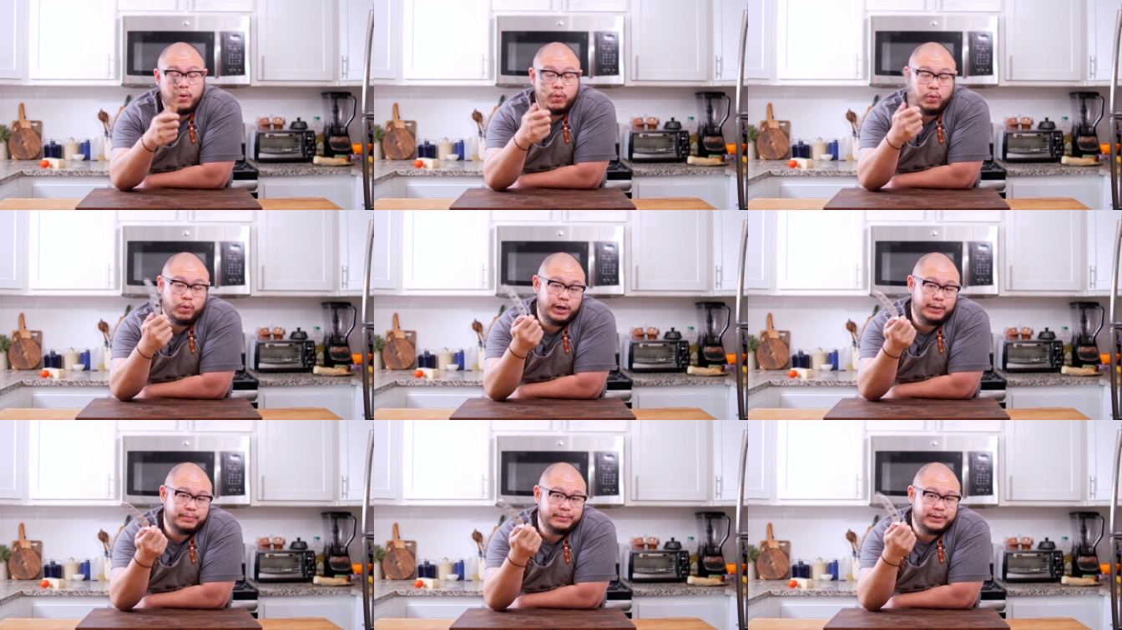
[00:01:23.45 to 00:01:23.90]

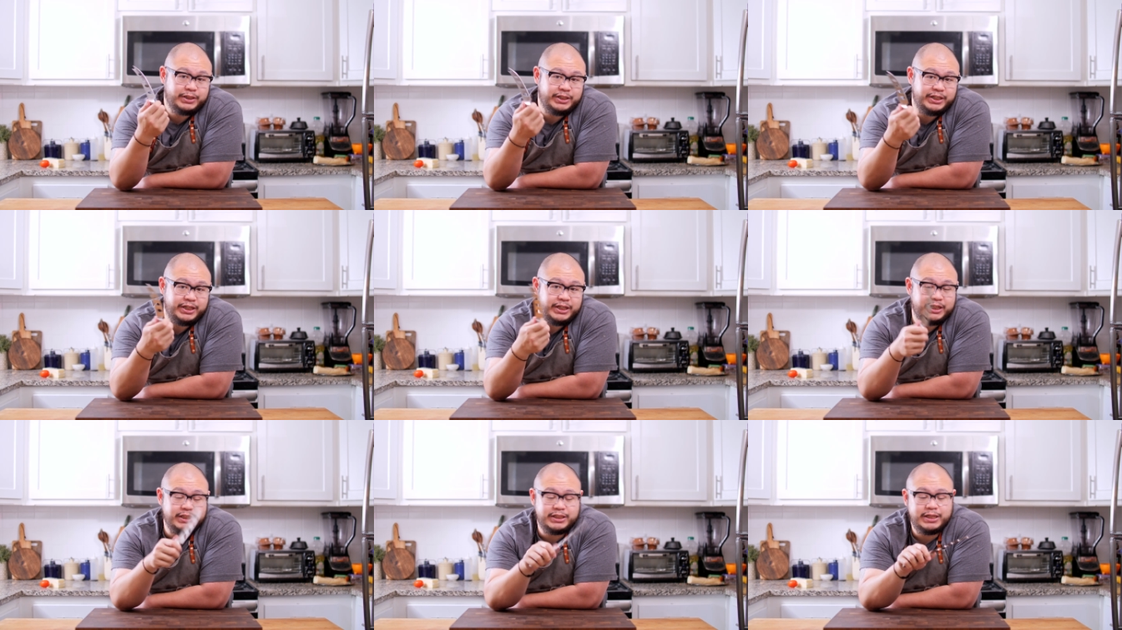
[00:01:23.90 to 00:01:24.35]
will help the
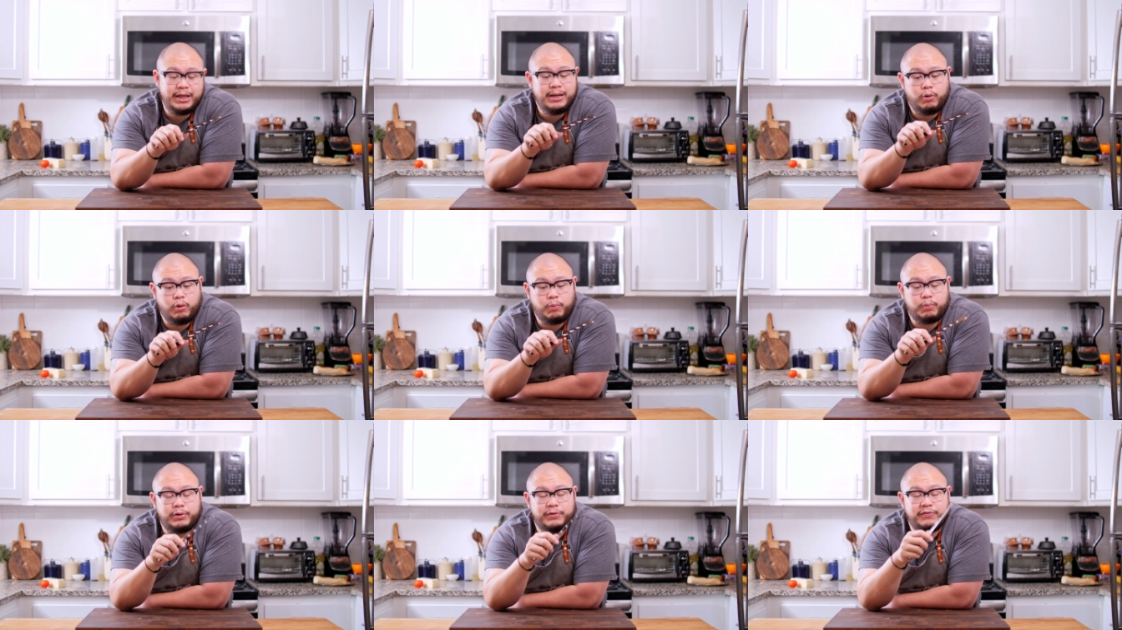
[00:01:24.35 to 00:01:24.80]
cheese
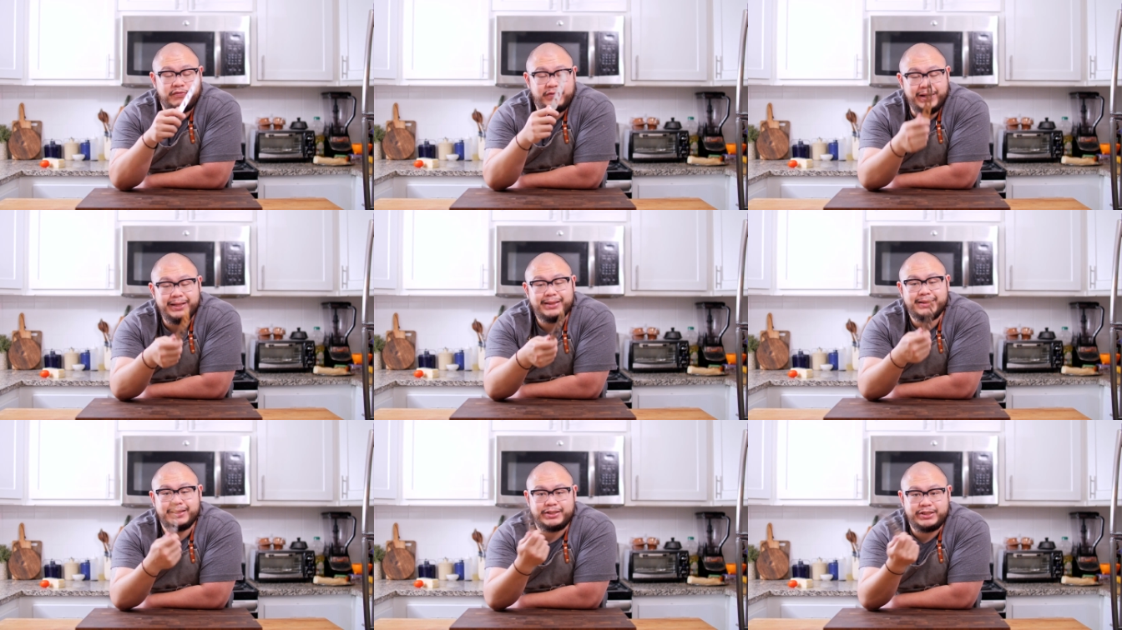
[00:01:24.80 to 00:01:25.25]
or
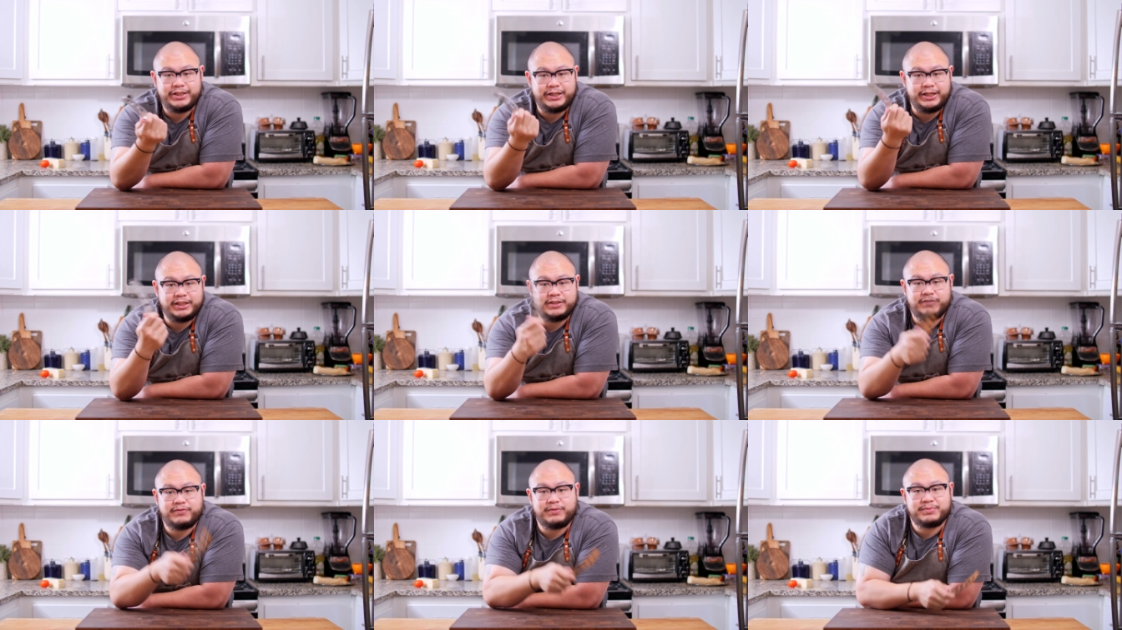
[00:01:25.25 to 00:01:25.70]
prevent the
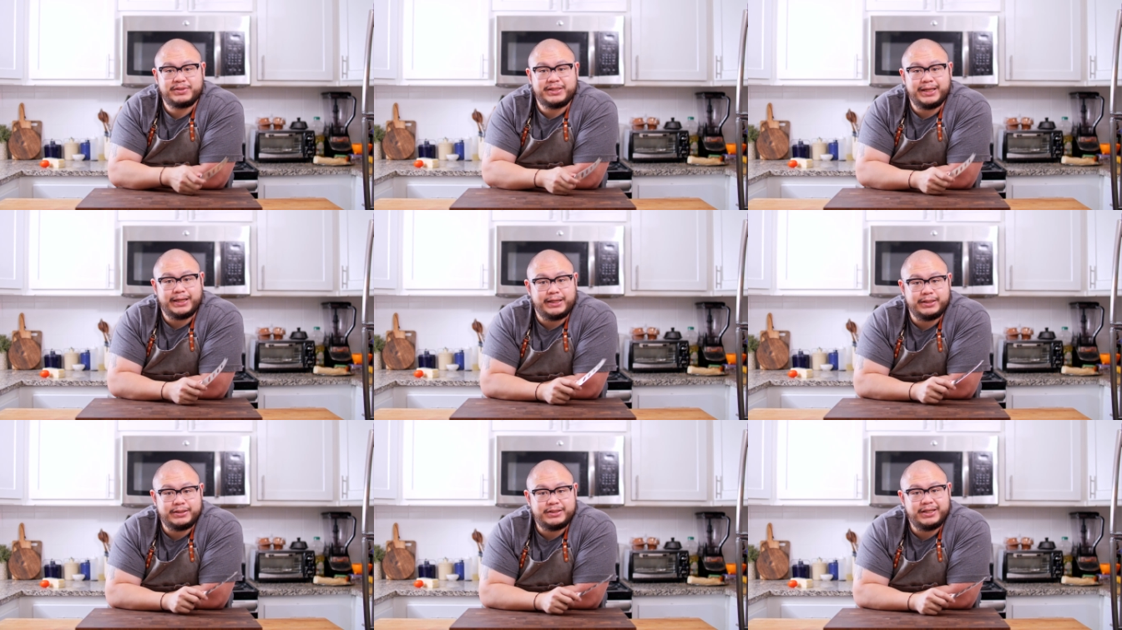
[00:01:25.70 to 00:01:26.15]
cheese from
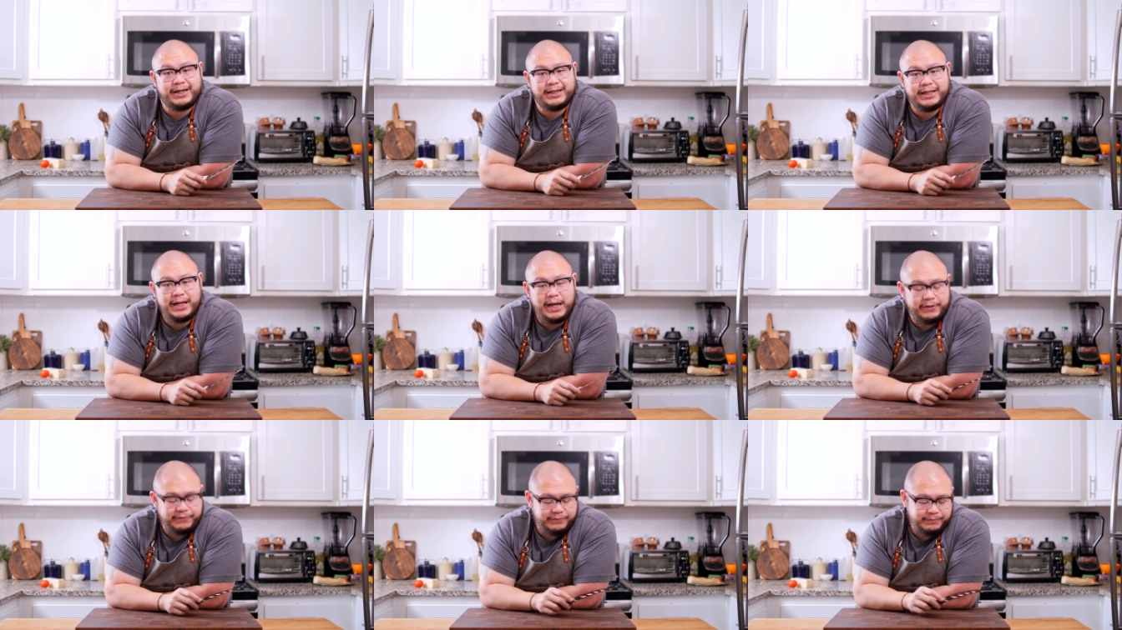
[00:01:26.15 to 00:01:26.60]
sticking to the
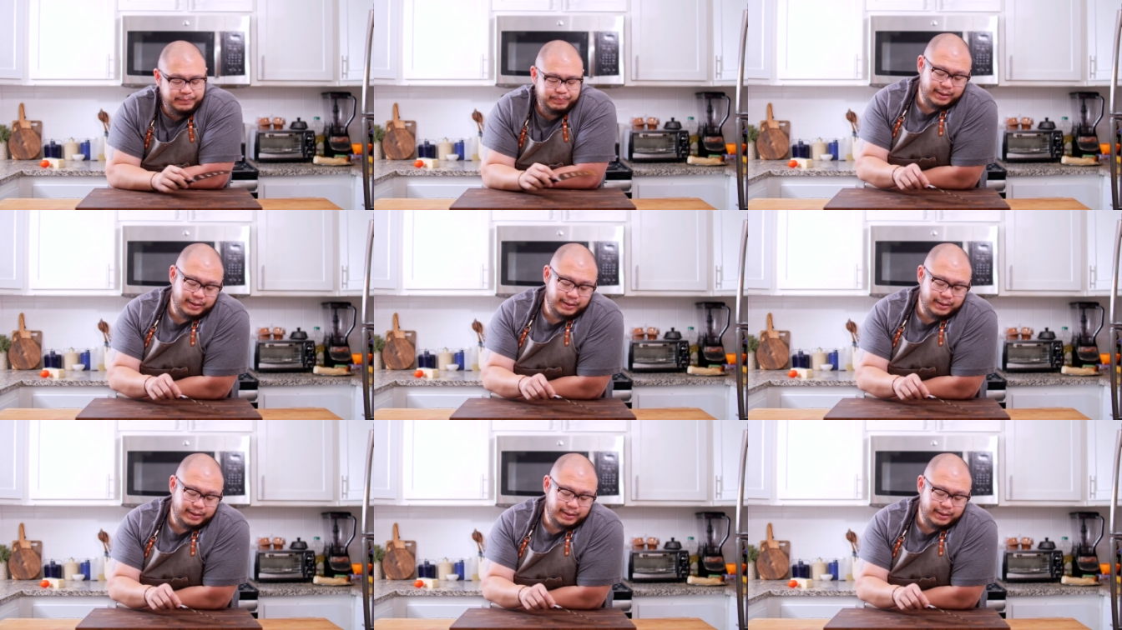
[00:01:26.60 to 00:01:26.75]
knife.